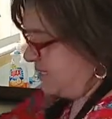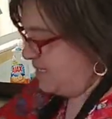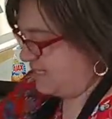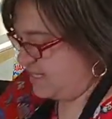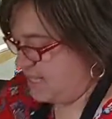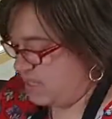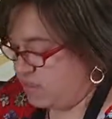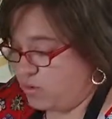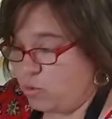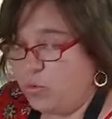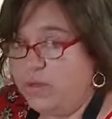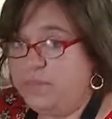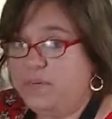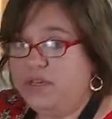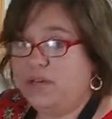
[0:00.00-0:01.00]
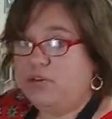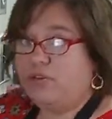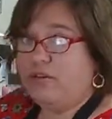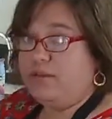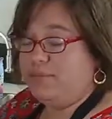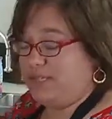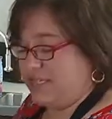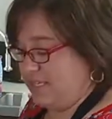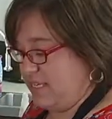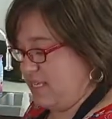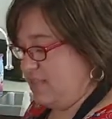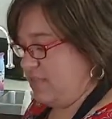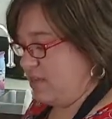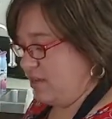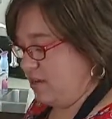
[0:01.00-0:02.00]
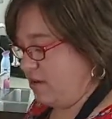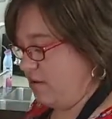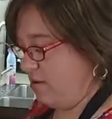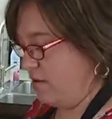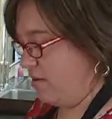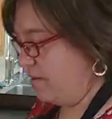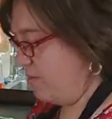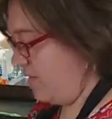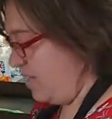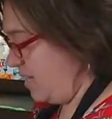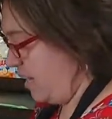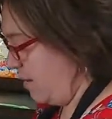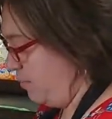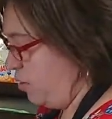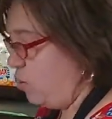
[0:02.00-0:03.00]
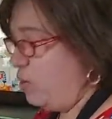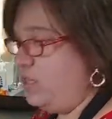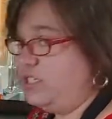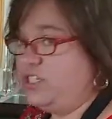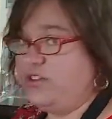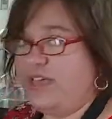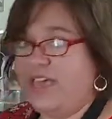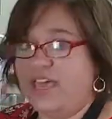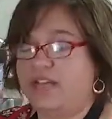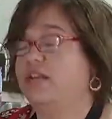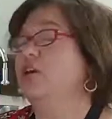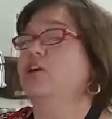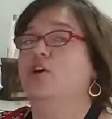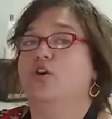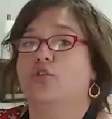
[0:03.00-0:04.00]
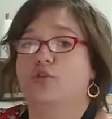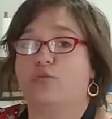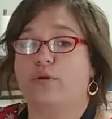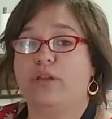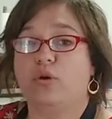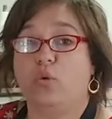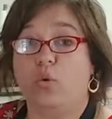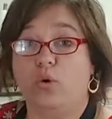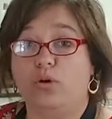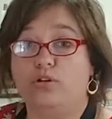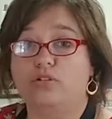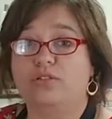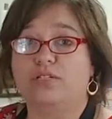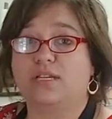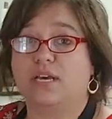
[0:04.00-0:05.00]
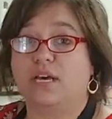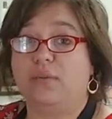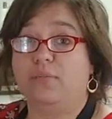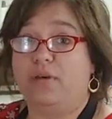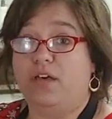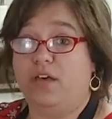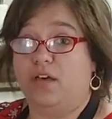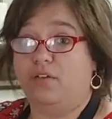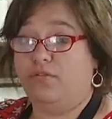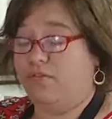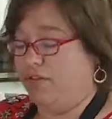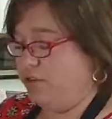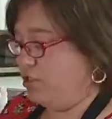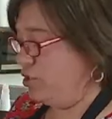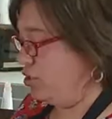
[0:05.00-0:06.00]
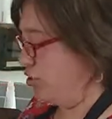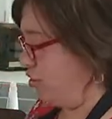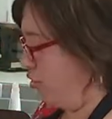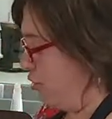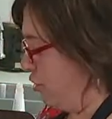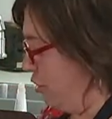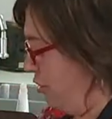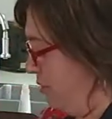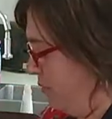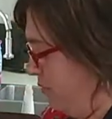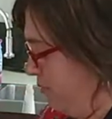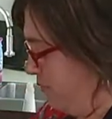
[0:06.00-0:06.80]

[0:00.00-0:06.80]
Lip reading: as the whipping cream is in there, then I'm going to add 3/4 cup of sugar.